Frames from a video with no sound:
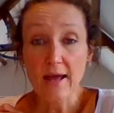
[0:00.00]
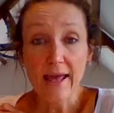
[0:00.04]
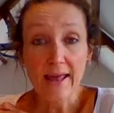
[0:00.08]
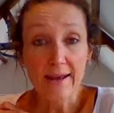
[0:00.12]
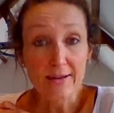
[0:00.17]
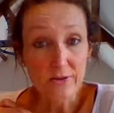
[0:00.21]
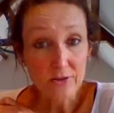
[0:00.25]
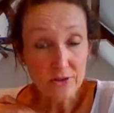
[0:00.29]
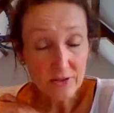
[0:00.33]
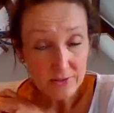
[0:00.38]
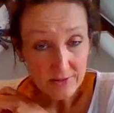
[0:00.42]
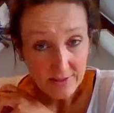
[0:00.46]

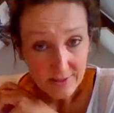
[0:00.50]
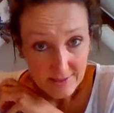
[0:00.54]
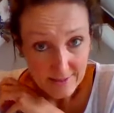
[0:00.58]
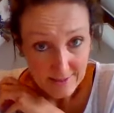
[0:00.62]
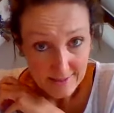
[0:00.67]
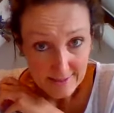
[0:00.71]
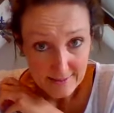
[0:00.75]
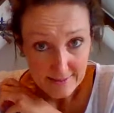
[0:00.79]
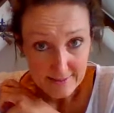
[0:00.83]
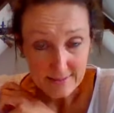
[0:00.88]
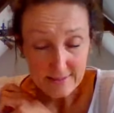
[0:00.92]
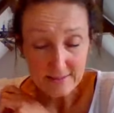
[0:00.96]
and
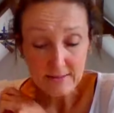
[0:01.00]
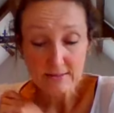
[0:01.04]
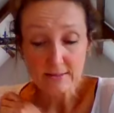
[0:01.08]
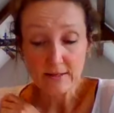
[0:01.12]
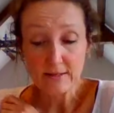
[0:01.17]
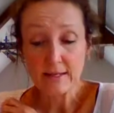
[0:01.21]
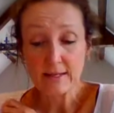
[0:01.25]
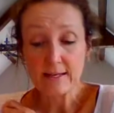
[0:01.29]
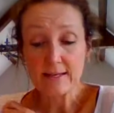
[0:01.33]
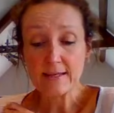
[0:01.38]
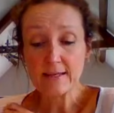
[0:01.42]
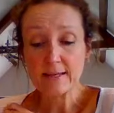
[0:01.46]

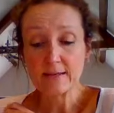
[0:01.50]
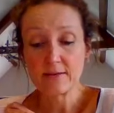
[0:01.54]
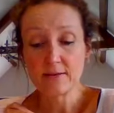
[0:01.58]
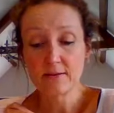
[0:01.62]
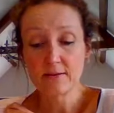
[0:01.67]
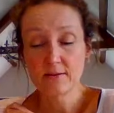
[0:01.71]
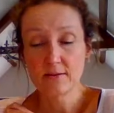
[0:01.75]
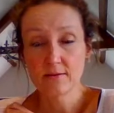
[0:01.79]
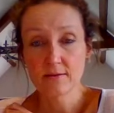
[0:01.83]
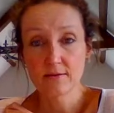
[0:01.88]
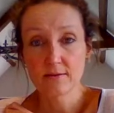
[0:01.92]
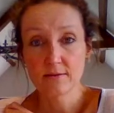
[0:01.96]
consistently
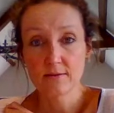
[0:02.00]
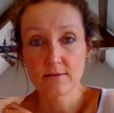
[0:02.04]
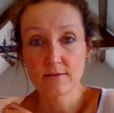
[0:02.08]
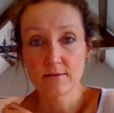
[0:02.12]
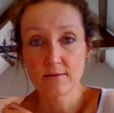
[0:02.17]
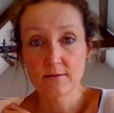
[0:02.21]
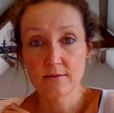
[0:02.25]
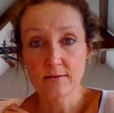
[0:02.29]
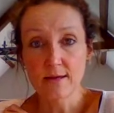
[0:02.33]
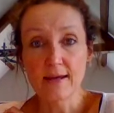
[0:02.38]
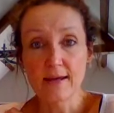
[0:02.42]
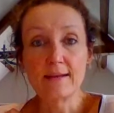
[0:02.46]

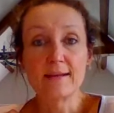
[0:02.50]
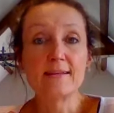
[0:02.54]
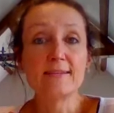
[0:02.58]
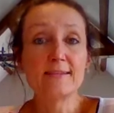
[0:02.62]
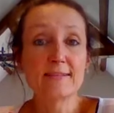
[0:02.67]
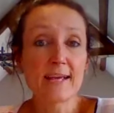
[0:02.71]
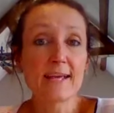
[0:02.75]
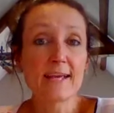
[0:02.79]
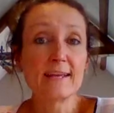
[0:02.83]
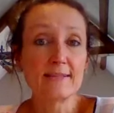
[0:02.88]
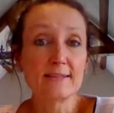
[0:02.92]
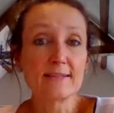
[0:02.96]
and
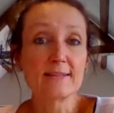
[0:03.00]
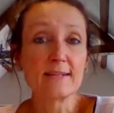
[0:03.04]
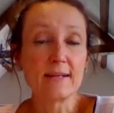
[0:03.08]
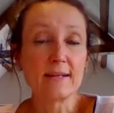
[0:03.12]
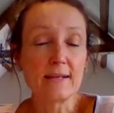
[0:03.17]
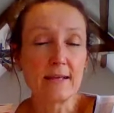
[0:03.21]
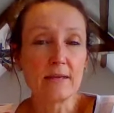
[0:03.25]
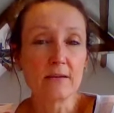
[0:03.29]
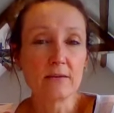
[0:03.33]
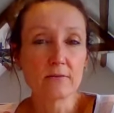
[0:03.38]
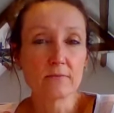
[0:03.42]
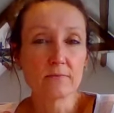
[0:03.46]

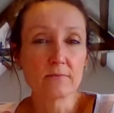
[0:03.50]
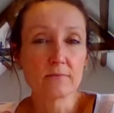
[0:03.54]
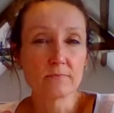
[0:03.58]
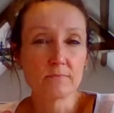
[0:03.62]
intensely.